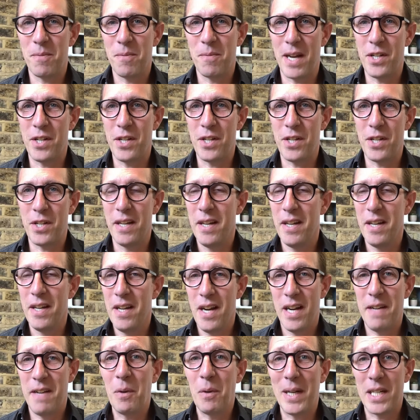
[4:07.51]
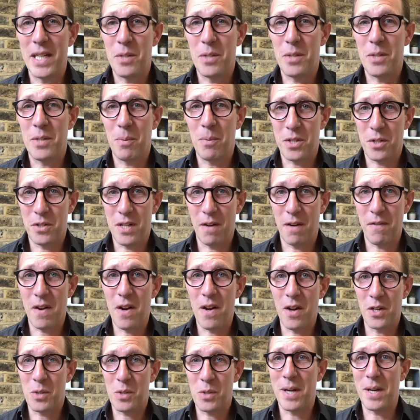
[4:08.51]
And if you're willing to ask yourself hard
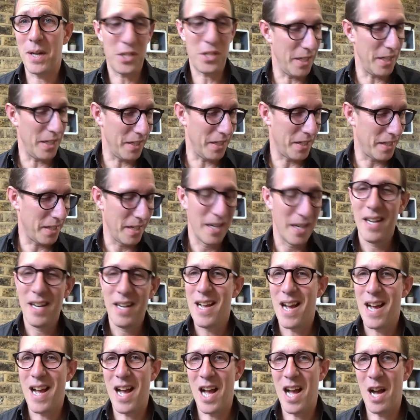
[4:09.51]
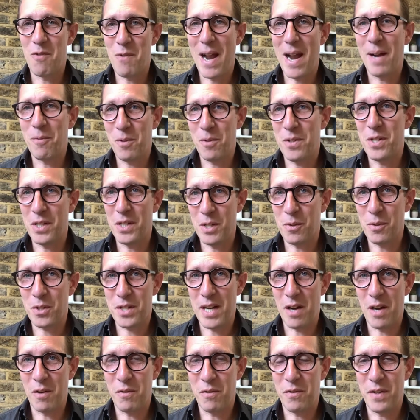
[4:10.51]
questions around yourself
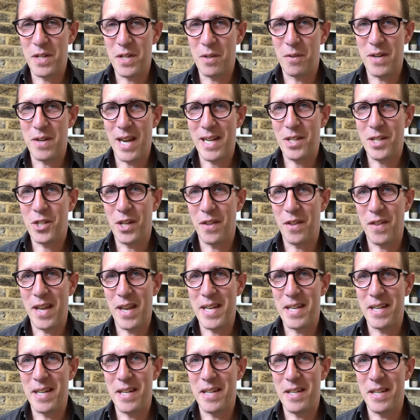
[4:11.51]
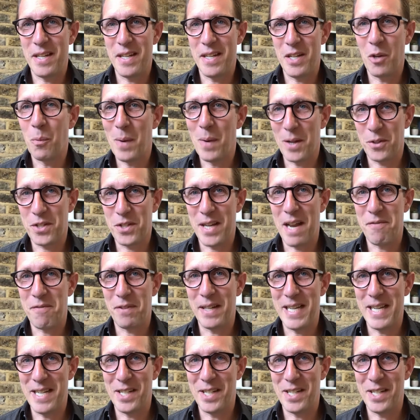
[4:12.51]
and your nature, then you're well set for leadership.